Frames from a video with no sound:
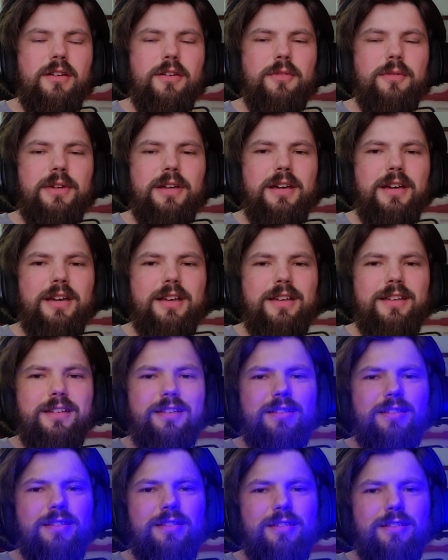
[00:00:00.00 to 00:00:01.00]
Oh, we got
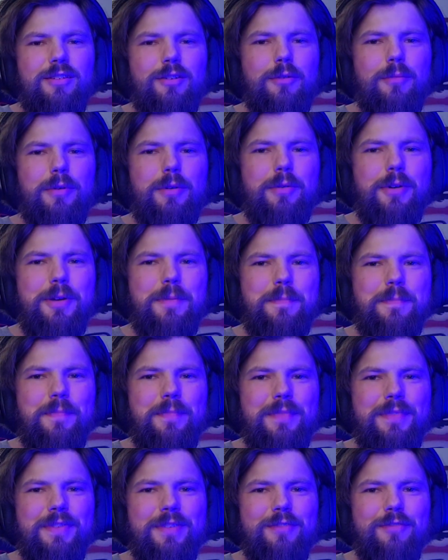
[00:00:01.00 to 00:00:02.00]
Obi-Wan
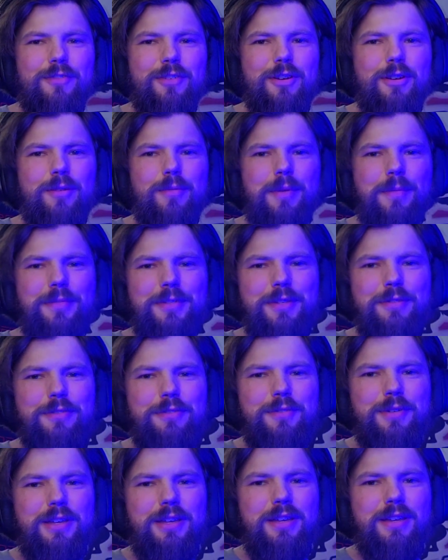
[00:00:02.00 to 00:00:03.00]
from Episode
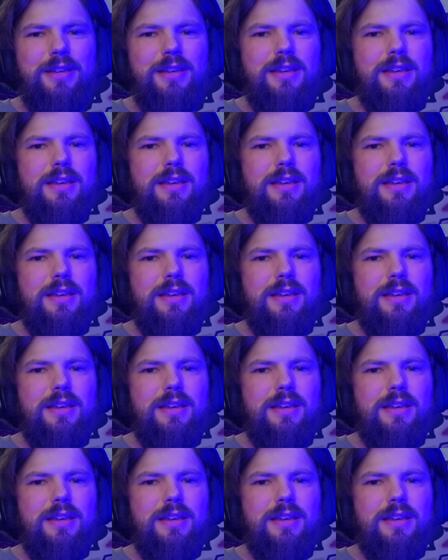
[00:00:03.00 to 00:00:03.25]
3.